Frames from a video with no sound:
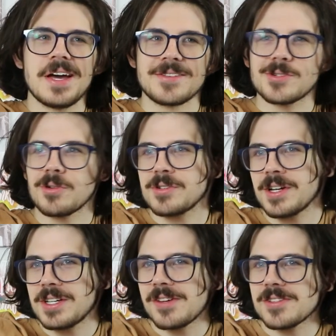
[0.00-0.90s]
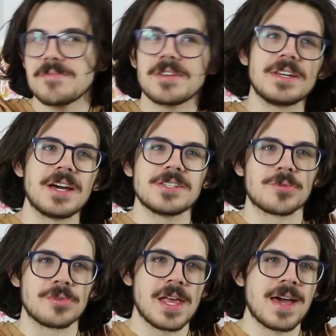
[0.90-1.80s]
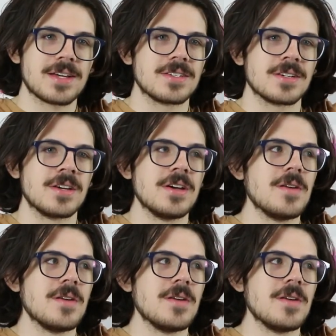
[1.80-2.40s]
and the story we're trying to tell something nice and relaxing